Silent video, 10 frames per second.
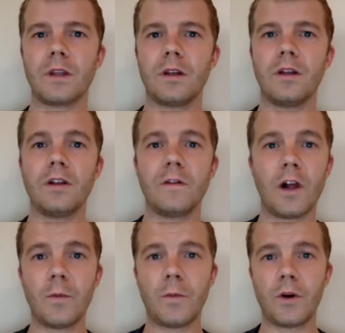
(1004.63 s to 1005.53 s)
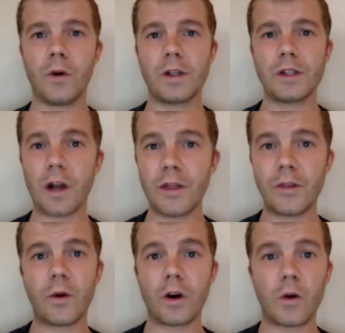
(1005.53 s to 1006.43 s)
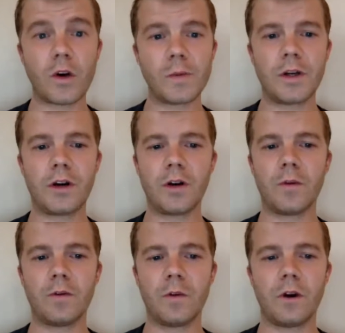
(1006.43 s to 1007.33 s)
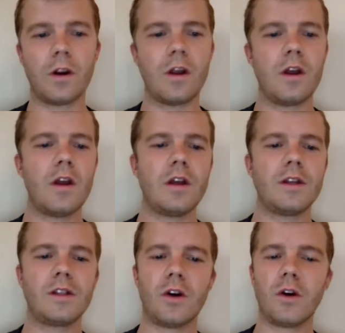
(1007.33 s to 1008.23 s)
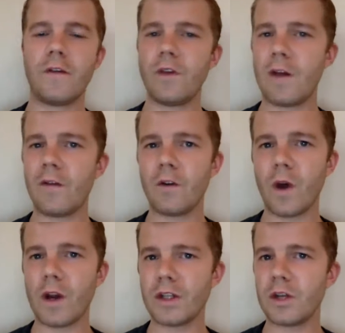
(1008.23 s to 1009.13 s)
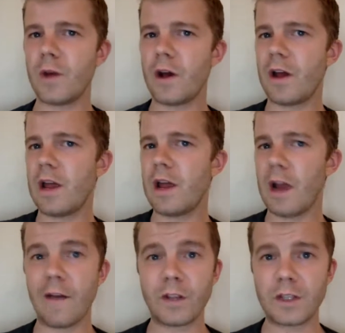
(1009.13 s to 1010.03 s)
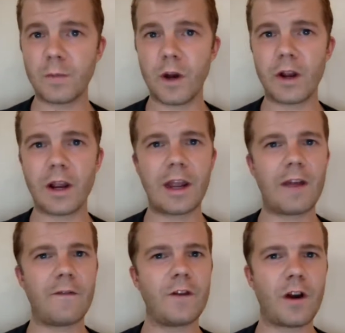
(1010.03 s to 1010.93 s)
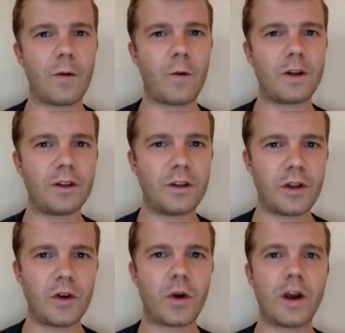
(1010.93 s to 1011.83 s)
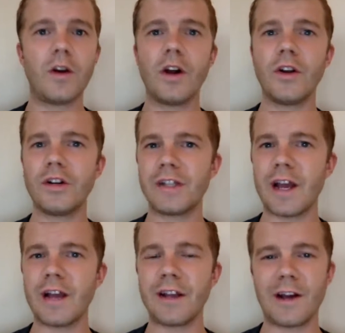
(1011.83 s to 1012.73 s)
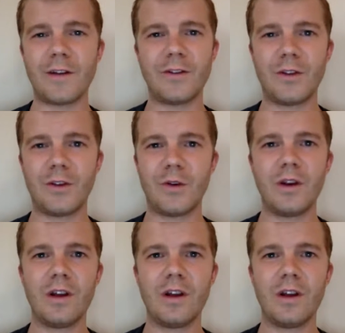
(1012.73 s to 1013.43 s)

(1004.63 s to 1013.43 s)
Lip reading: developer who has gone through our course material before. So if you have a question about, hey, I have this bug, I can't figure out what to do, or I don't understand how to